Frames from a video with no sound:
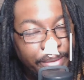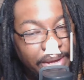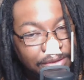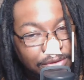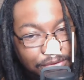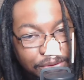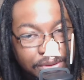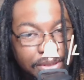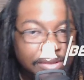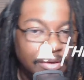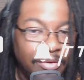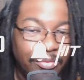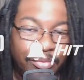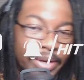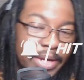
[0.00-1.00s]
back to another
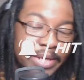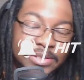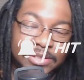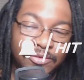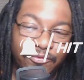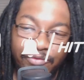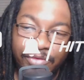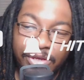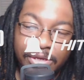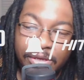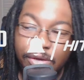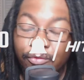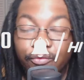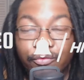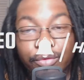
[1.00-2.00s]
reaction
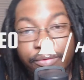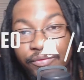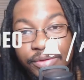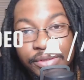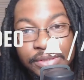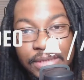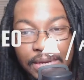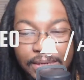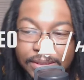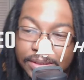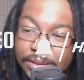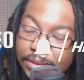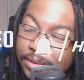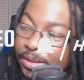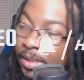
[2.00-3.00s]
video for
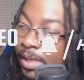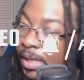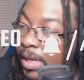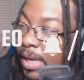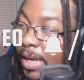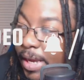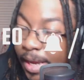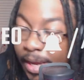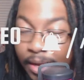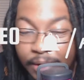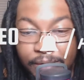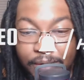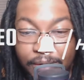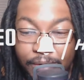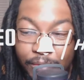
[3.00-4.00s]
Fadonis,
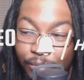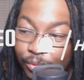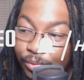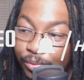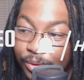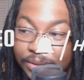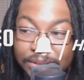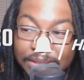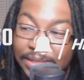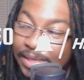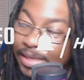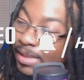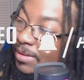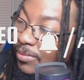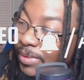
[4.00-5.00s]
and once
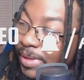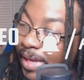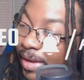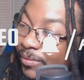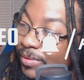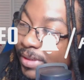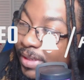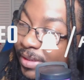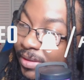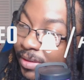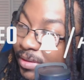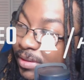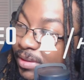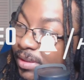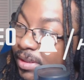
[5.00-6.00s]
again we have
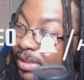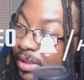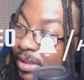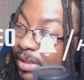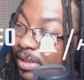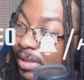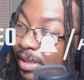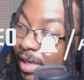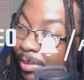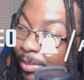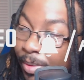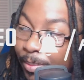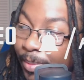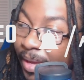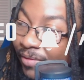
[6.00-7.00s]
another M
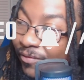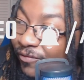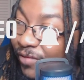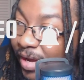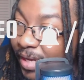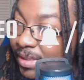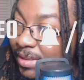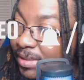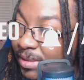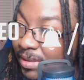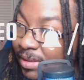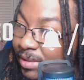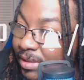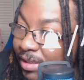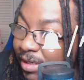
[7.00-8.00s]
M A fight.
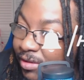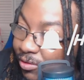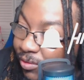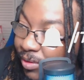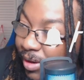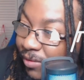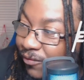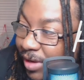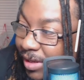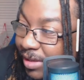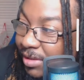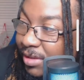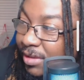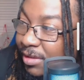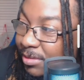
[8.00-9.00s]
It's the Underground Fight
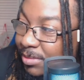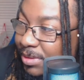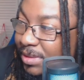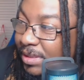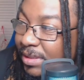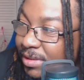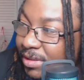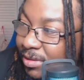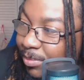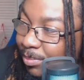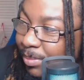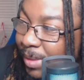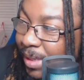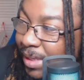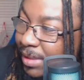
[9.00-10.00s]
Club sends
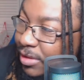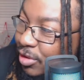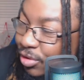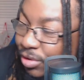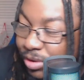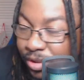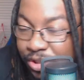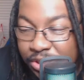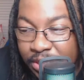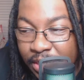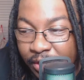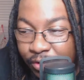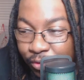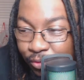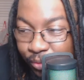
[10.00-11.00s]
men to the
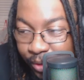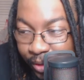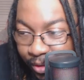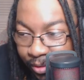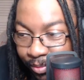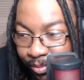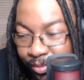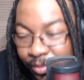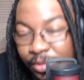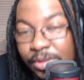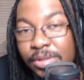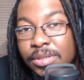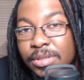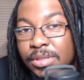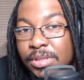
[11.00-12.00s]
shadow realm,
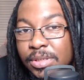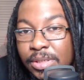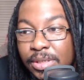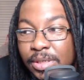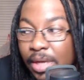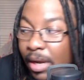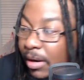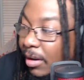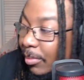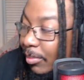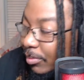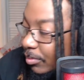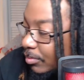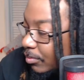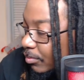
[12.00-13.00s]
and
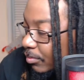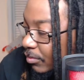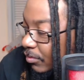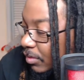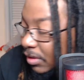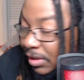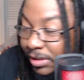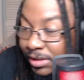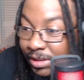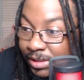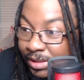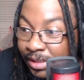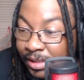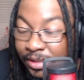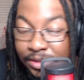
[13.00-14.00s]
um the looks of
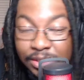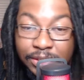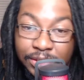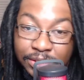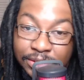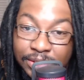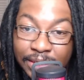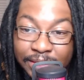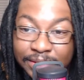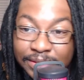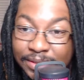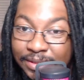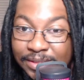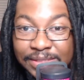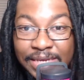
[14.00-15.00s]
things, it looks like it's
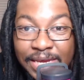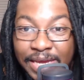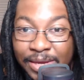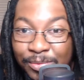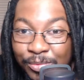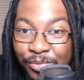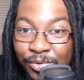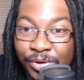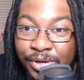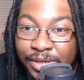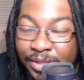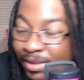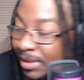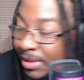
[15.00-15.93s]
the same one.